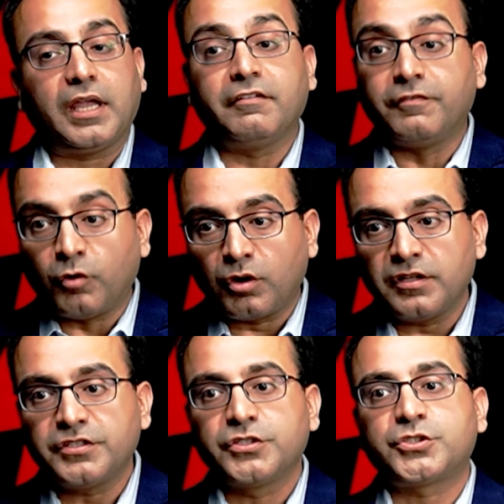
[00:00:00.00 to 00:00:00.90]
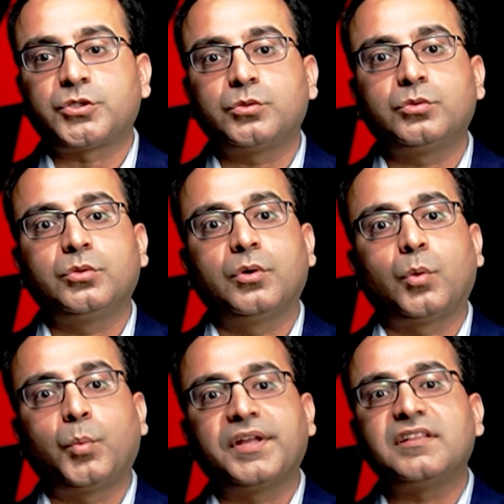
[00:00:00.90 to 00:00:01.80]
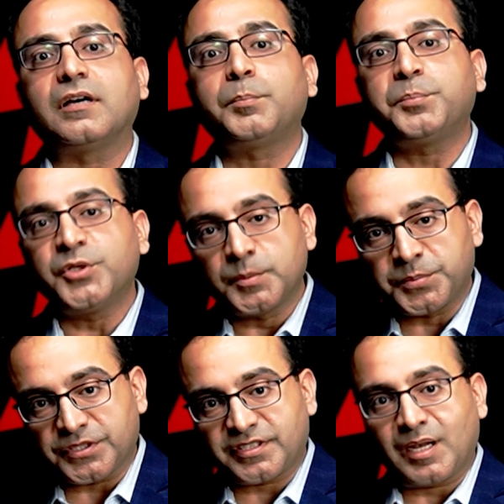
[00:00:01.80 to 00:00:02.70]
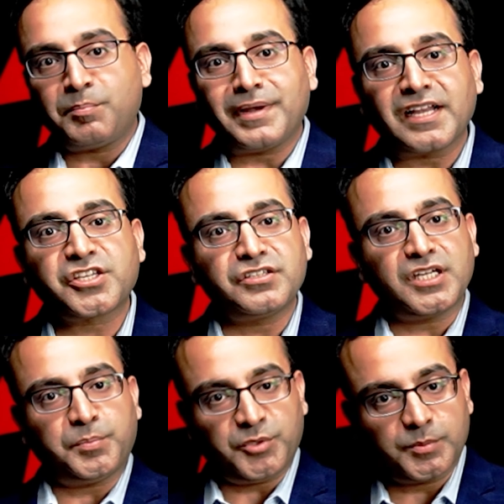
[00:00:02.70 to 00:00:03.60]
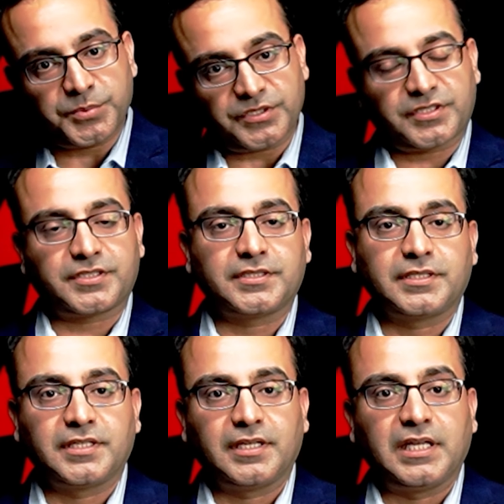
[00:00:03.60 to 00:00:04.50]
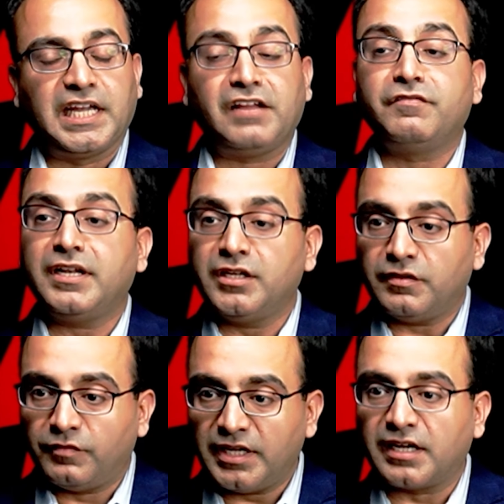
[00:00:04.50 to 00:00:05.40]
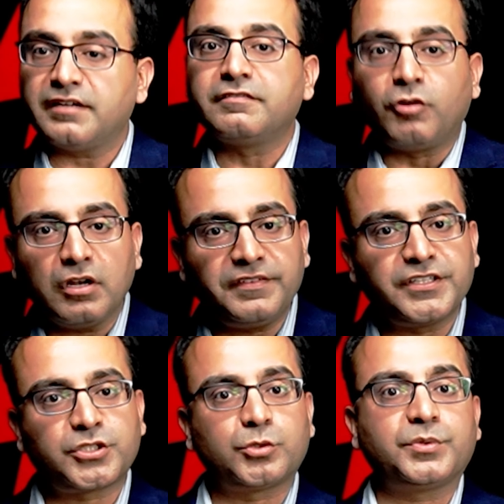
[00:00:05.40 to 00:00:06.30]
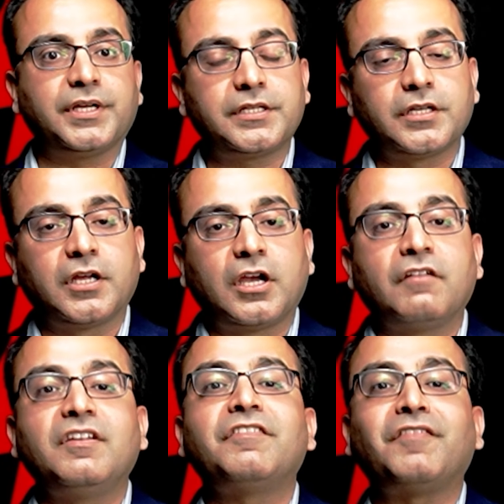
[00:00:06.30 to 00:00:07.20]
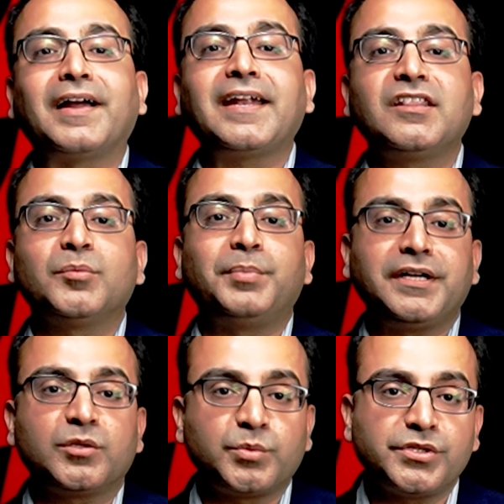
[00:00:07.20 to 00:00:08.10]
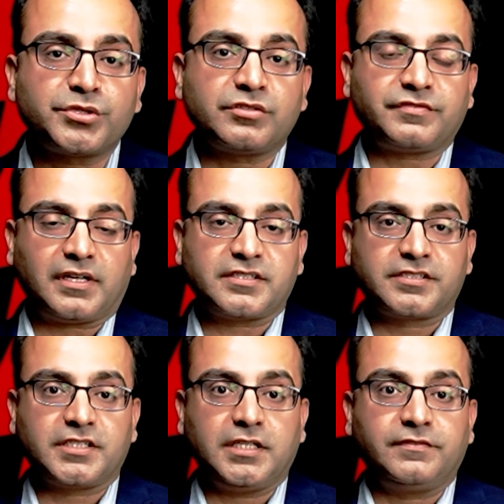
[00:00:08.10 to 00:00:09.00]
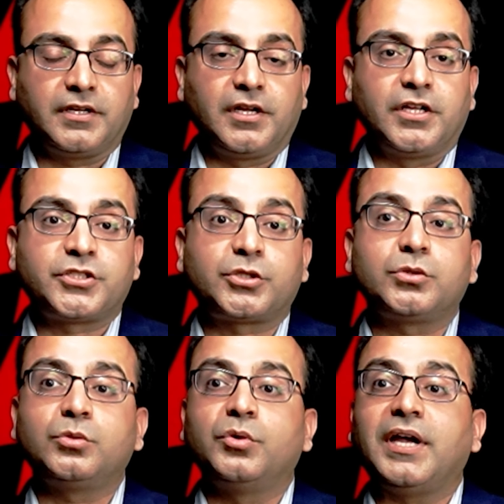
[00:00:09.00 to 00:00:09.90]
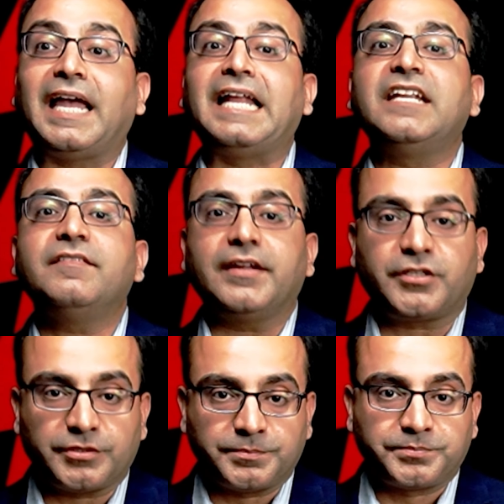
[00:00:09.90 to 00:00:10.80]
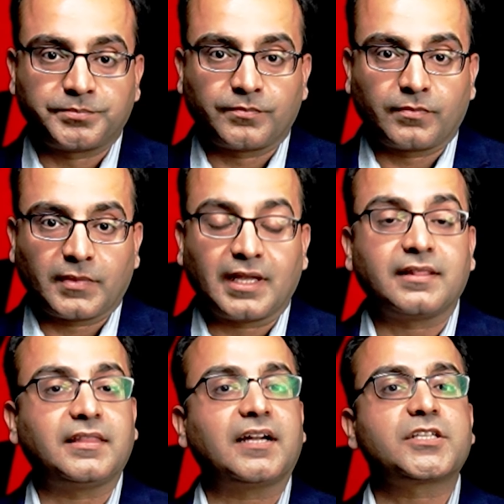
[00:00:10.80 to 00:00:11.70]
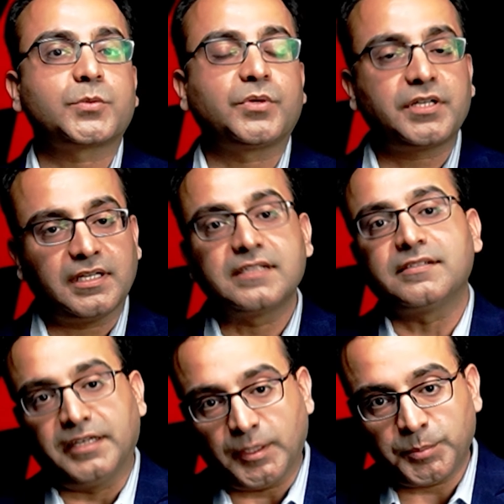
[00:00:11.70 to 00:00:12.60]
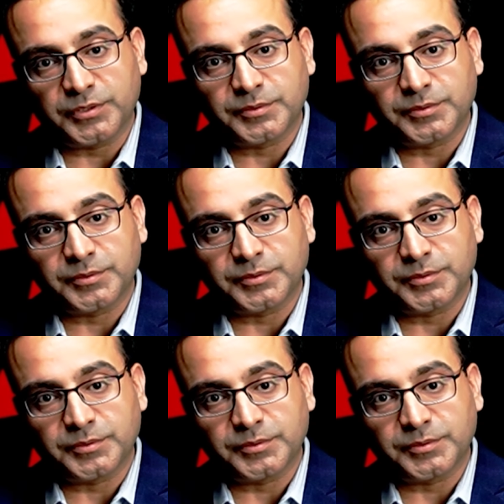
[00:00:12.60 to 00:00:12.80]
evolve through with a purpose, a passionate purpose. And when we are evolving through it, we find the better version of ourselves through elevate. That's what is leap.